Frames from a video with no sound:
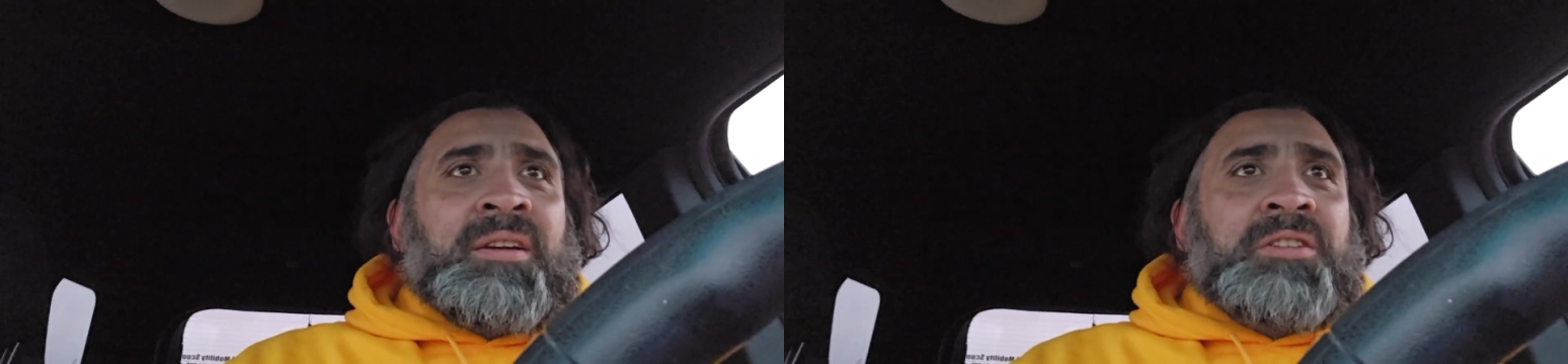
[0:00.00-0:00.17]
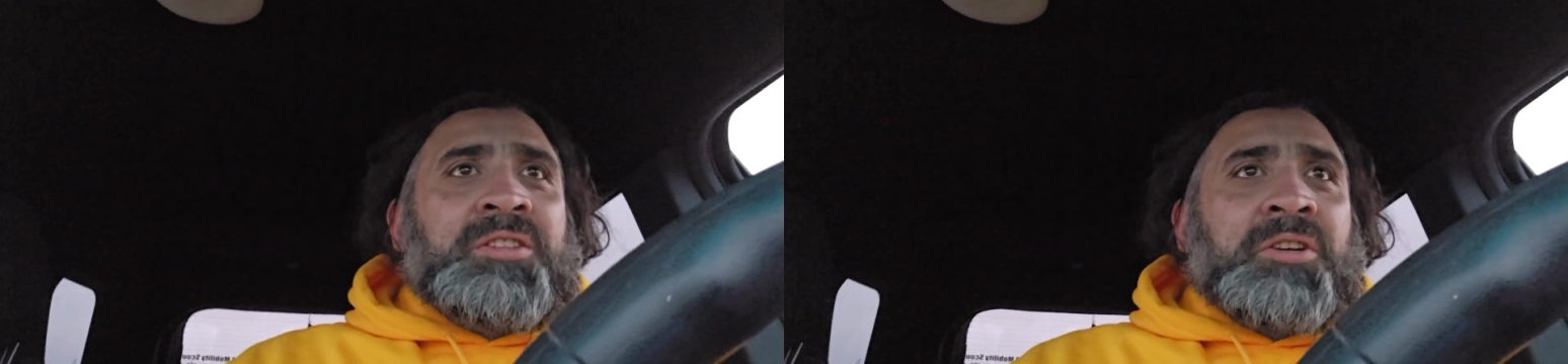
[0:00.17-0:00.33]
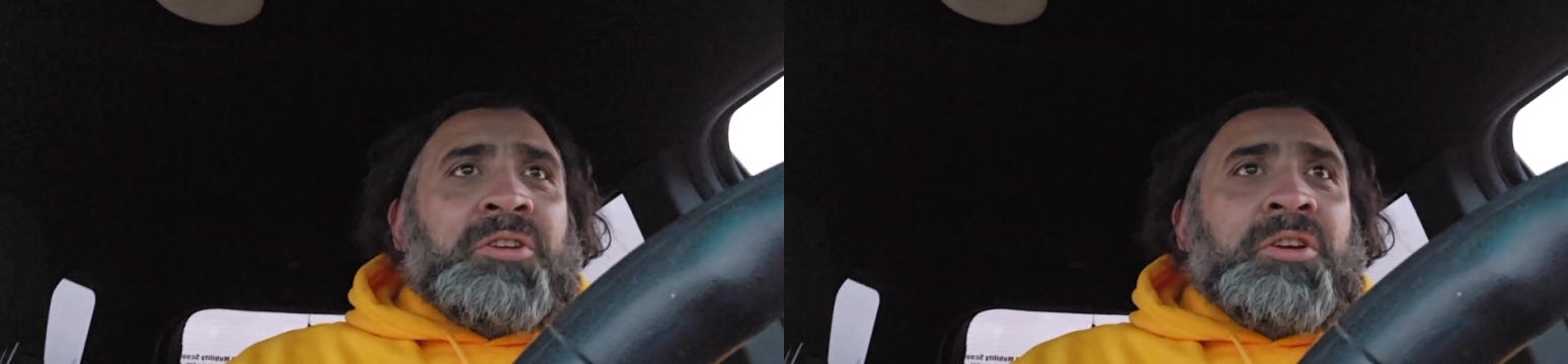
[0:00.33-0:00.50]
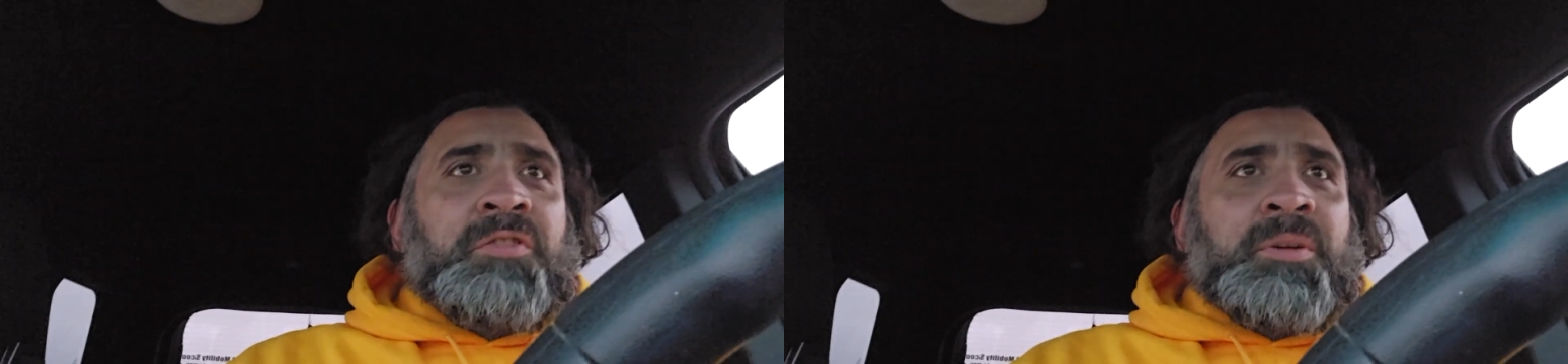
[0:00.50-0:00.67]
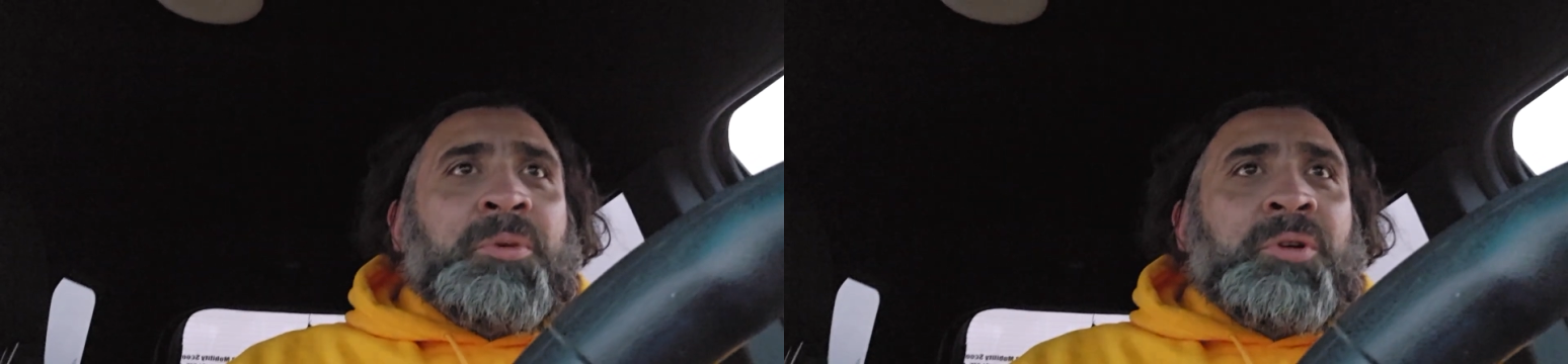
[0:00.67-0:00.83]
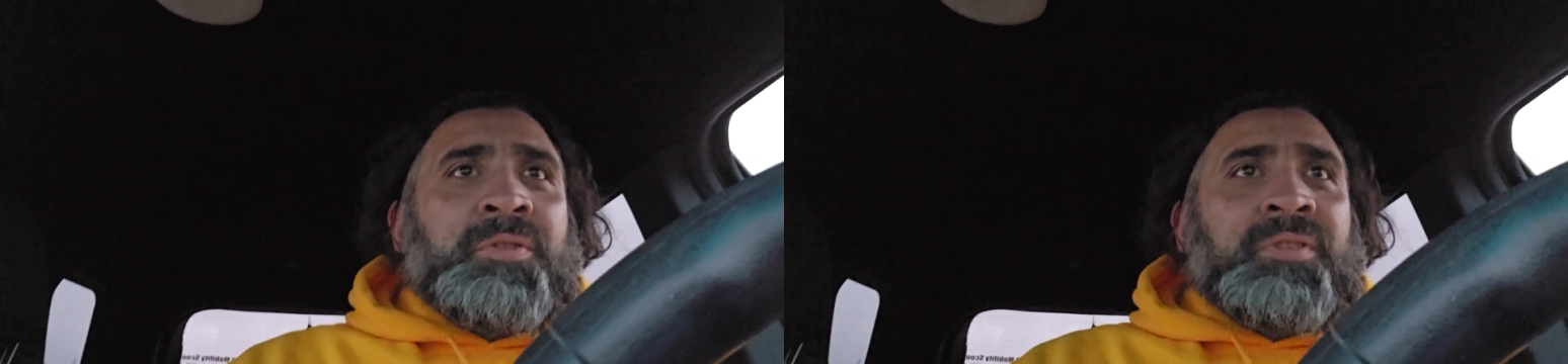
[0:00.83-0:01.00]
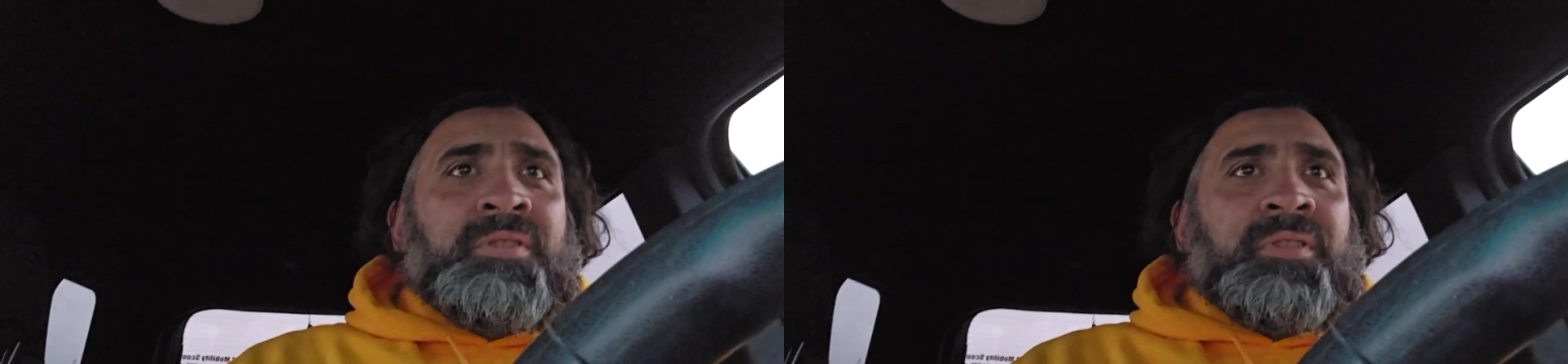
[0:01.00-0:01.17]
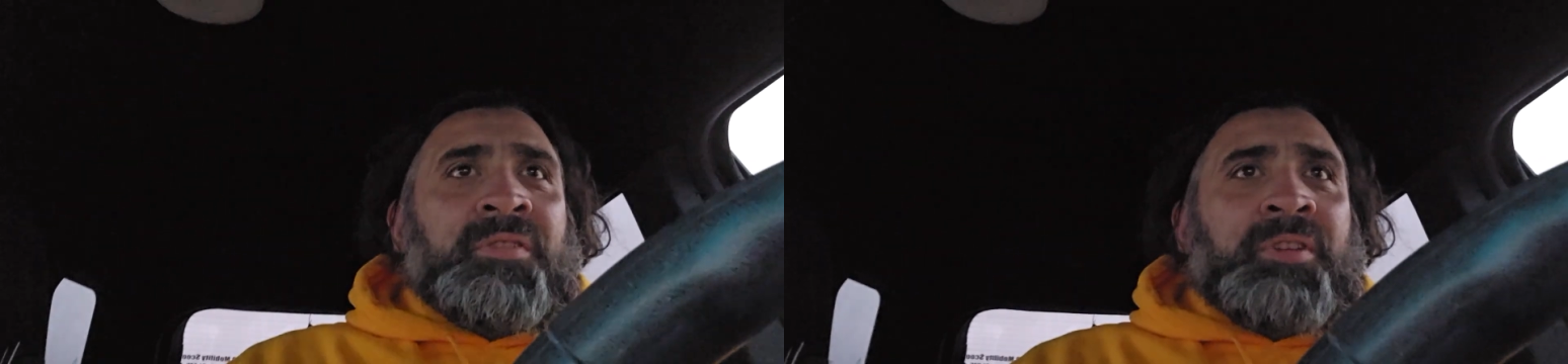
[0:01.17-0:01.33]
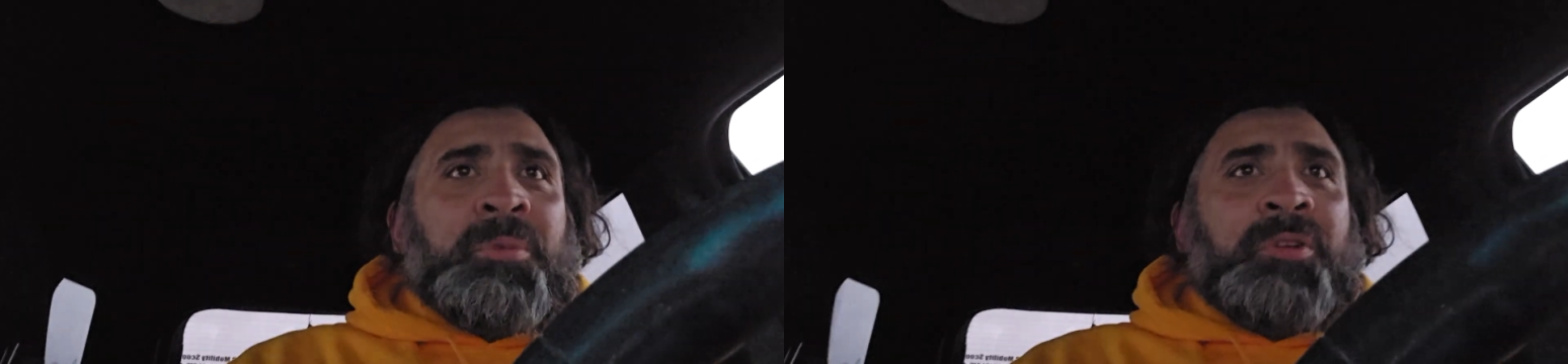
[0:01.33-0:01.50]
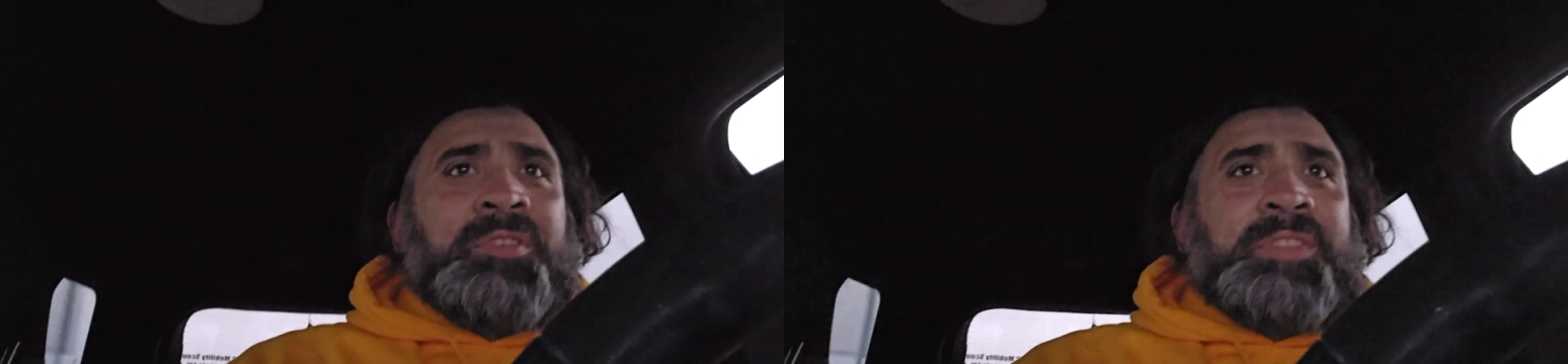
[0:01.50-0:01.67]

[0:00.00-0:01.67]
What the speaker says: so you could remove